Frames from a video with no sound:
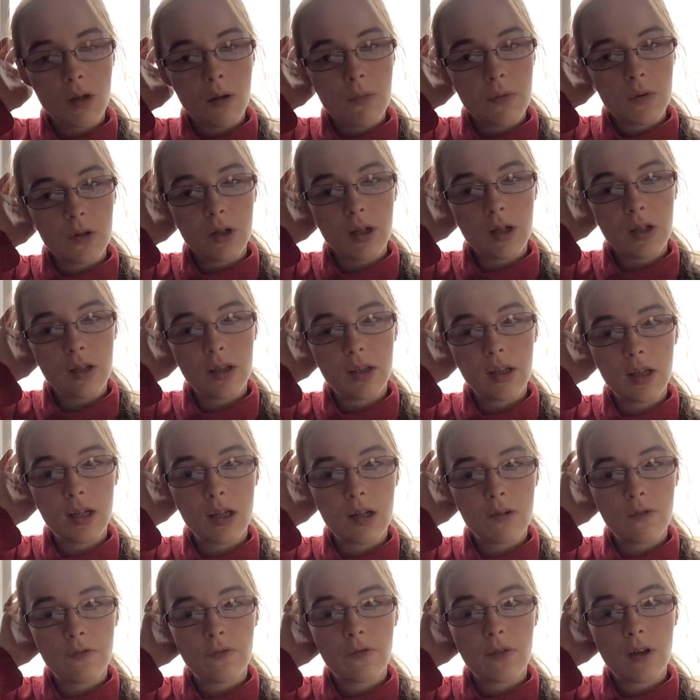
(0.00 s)
trying to think
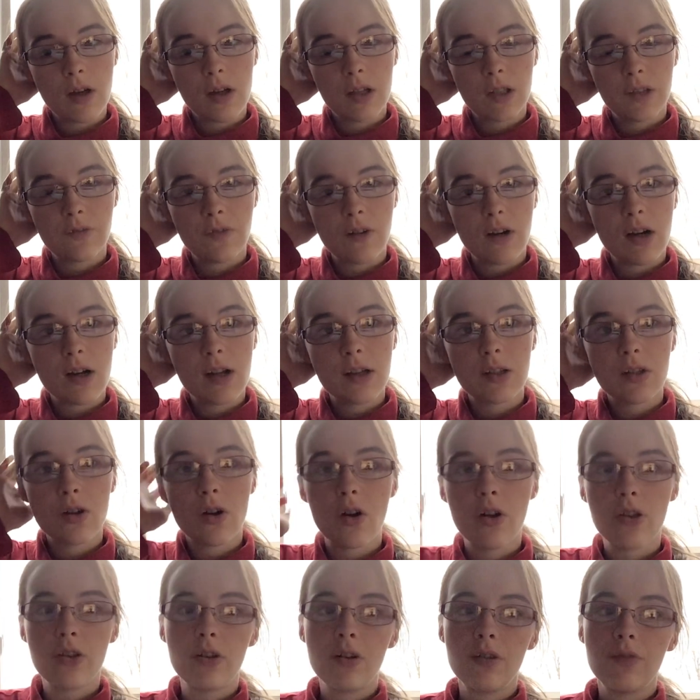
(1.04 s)
of, as far as
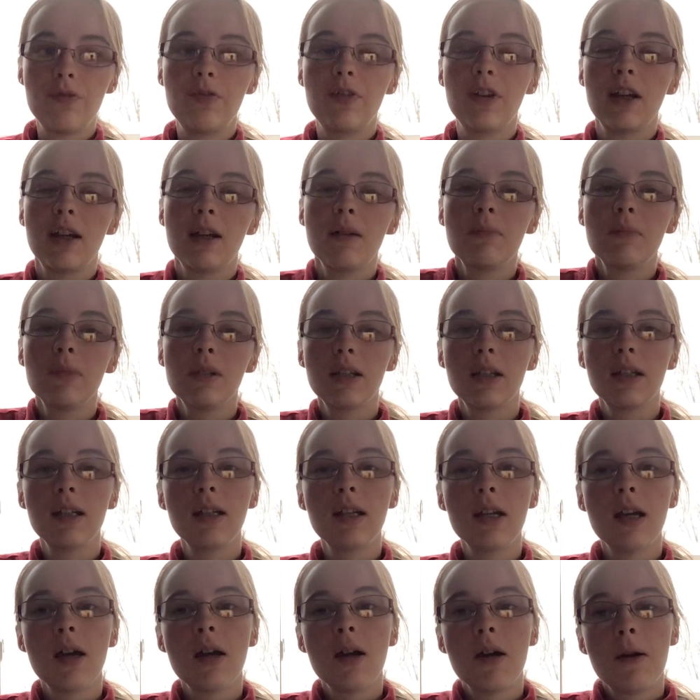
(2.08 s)
other family,
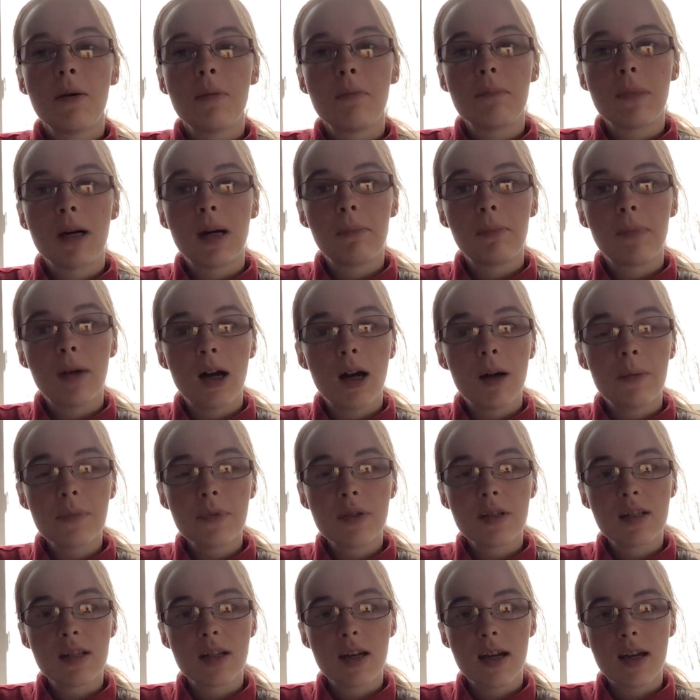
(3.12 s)
my mom's
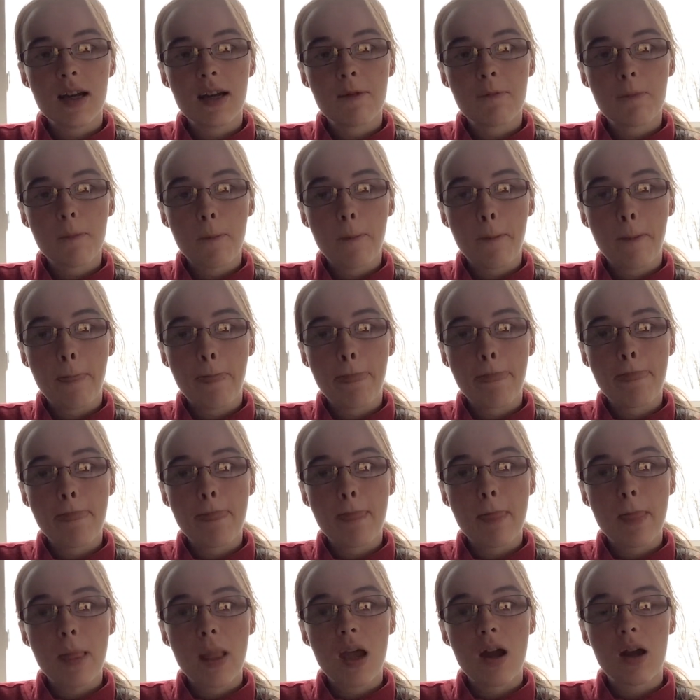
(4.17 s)
side
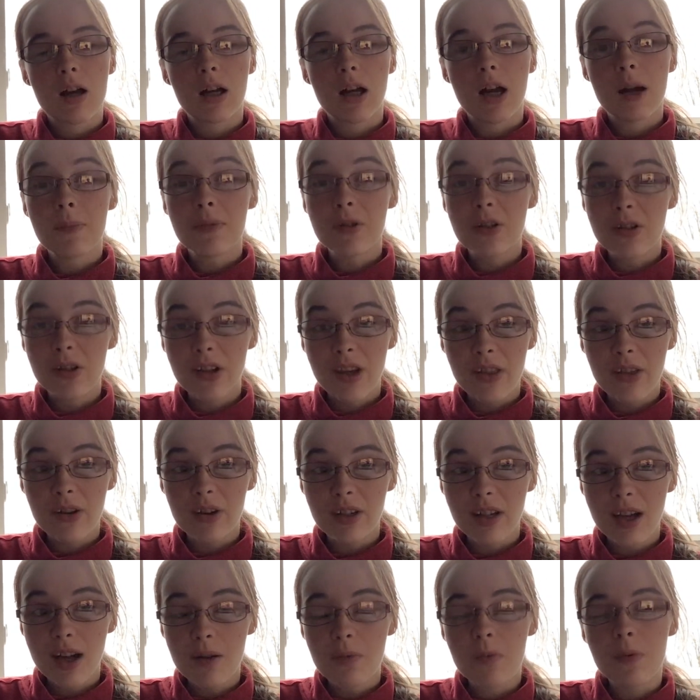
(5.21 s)
comes together
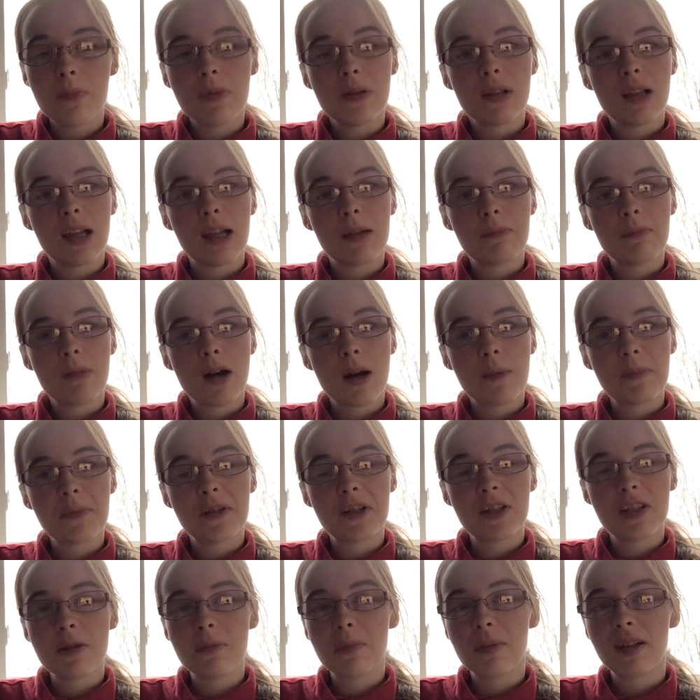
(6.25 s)
yet would be like mom's
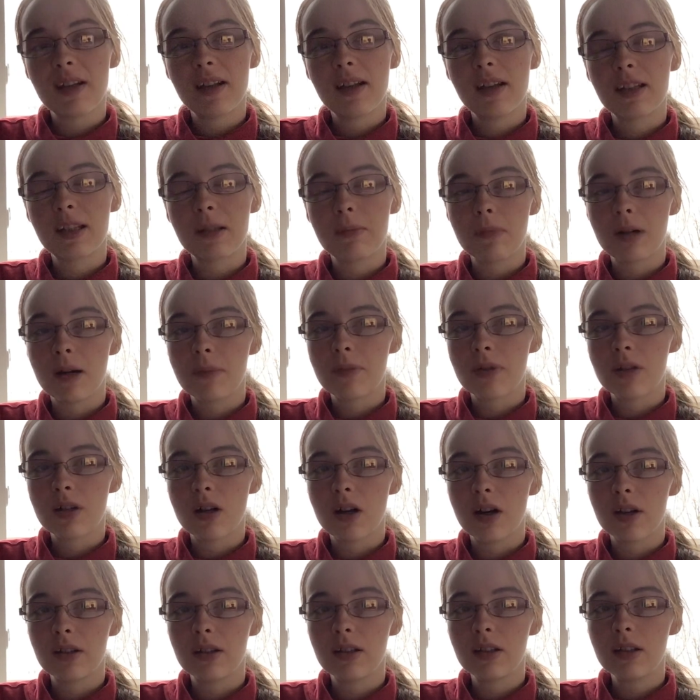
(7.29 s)
siblings and mom's
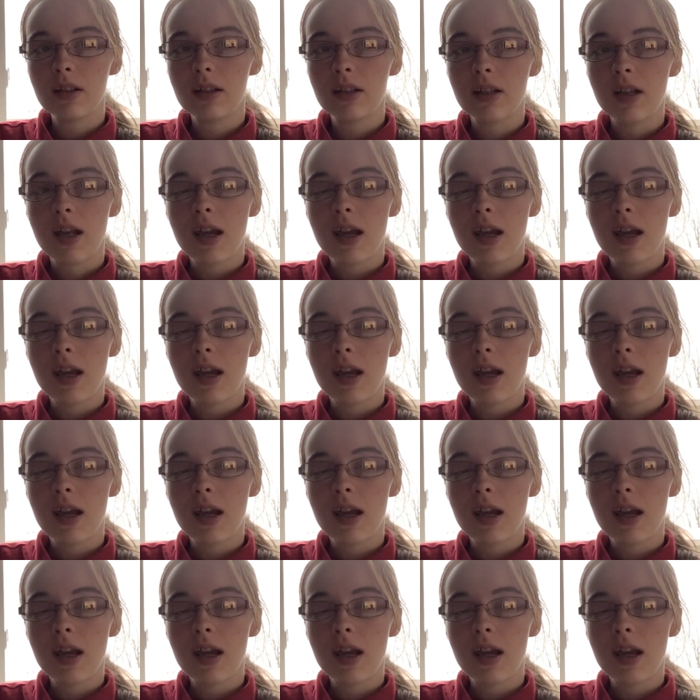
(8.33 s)
cousins,